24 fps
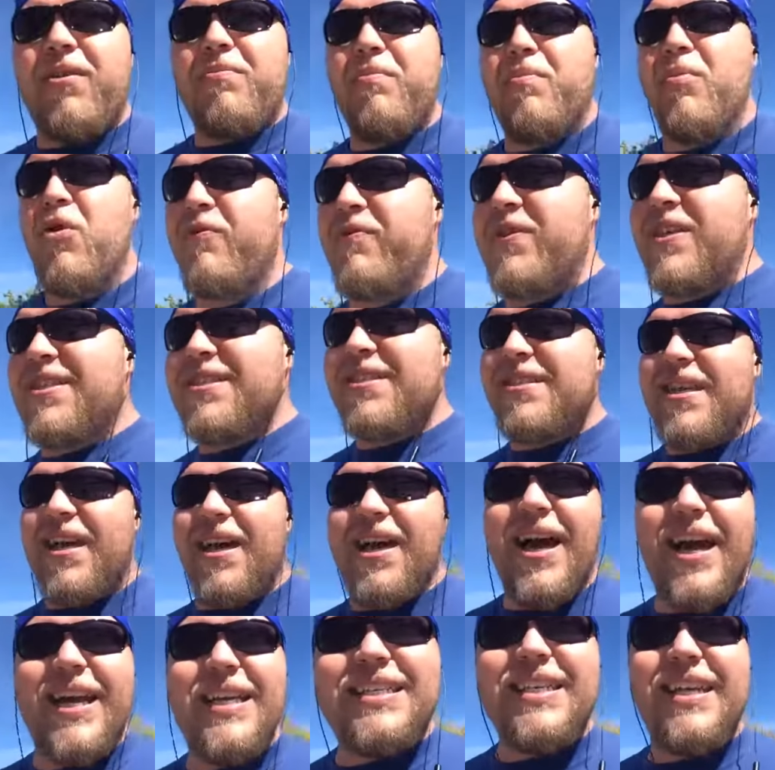Move this
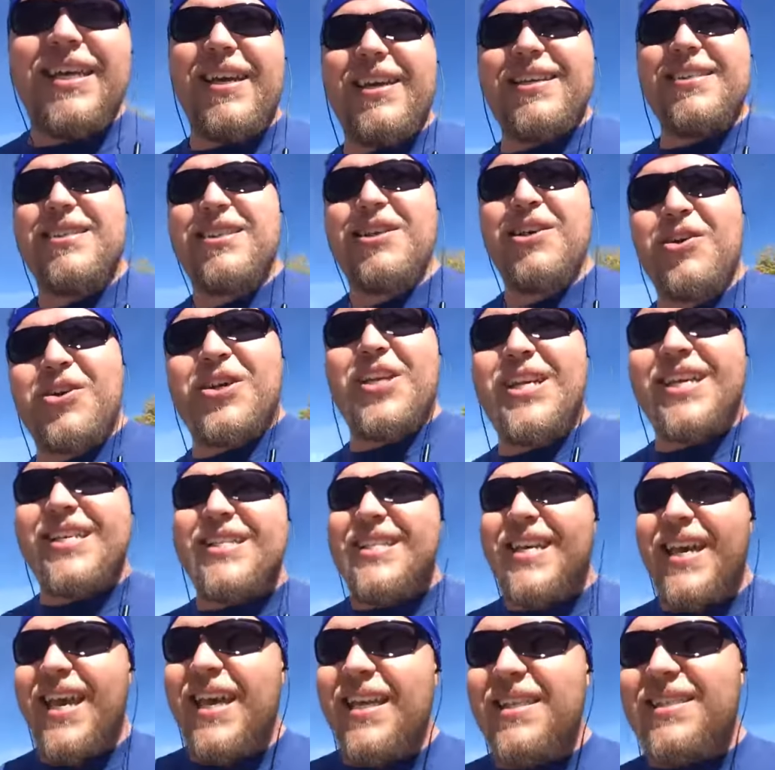idea into your
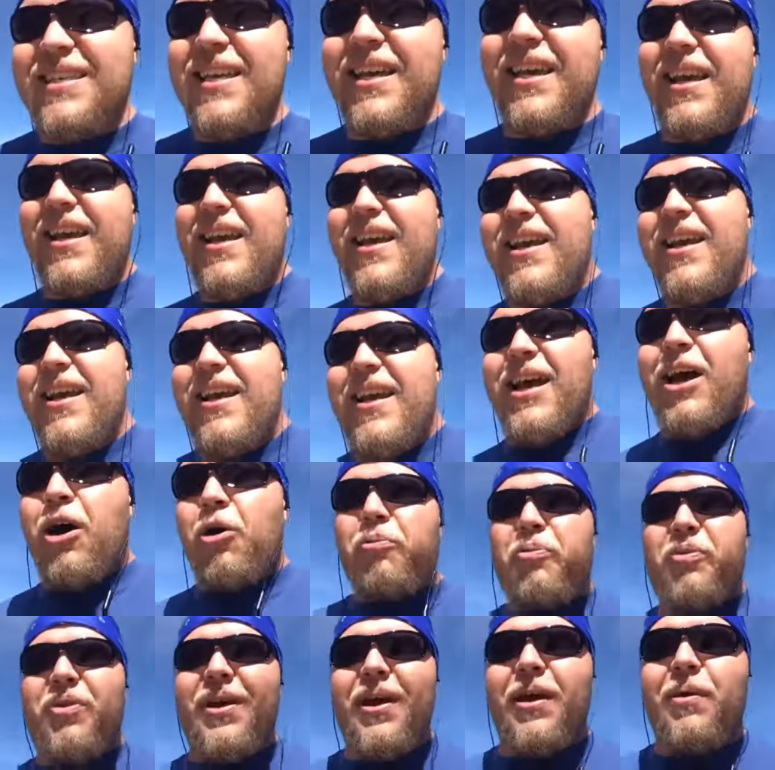kids' heads.
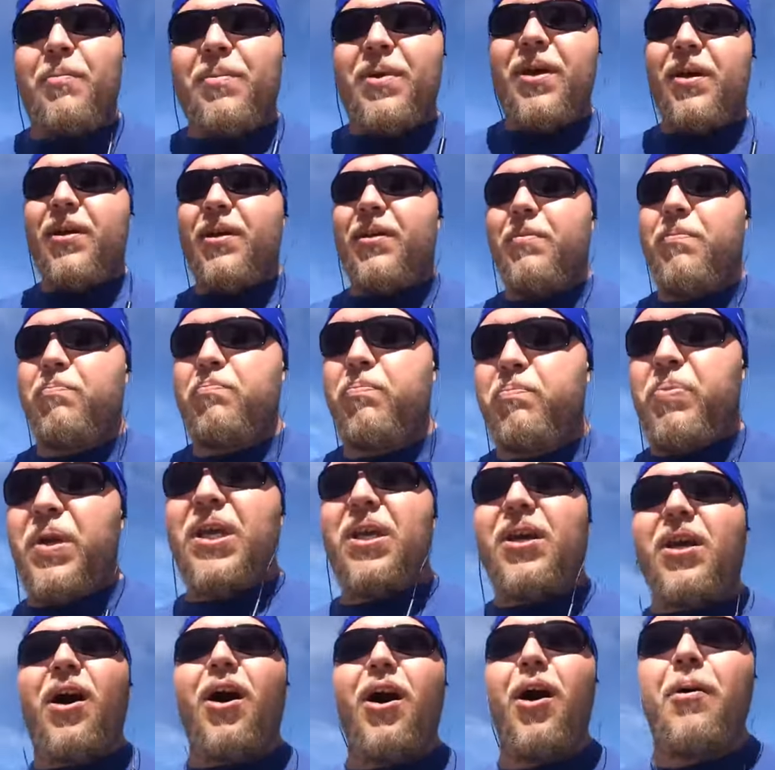Help them
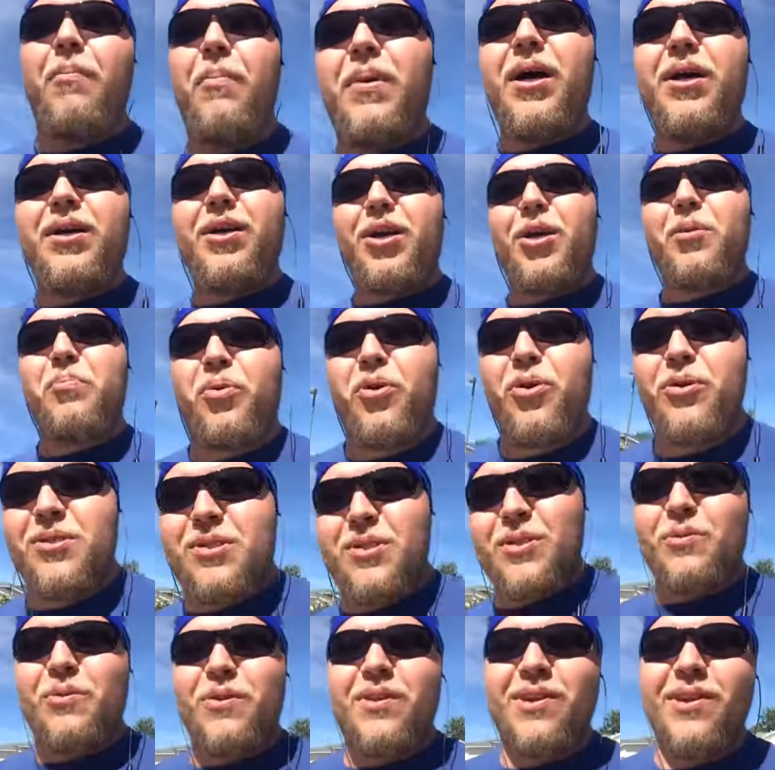become a good
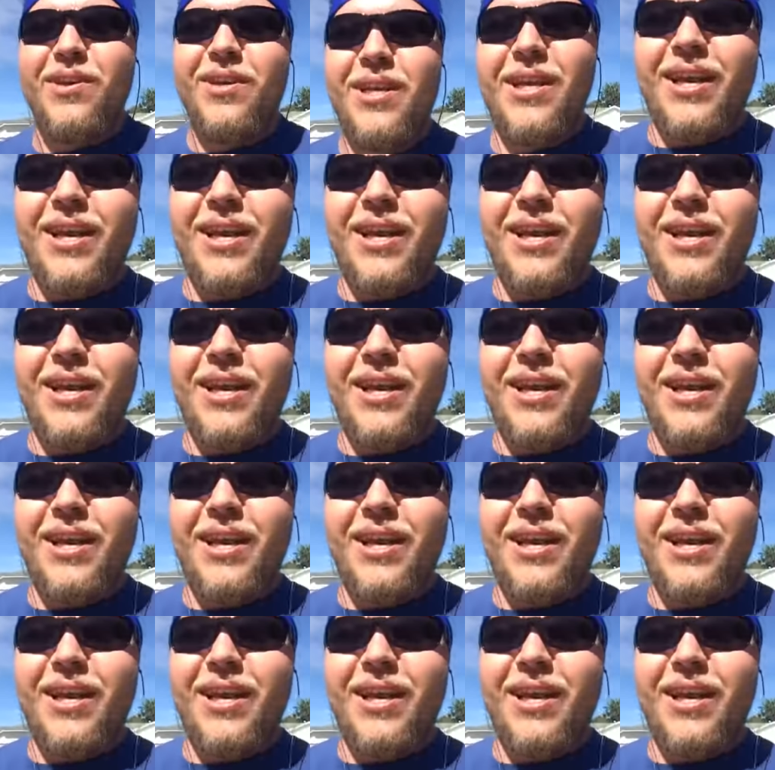person with good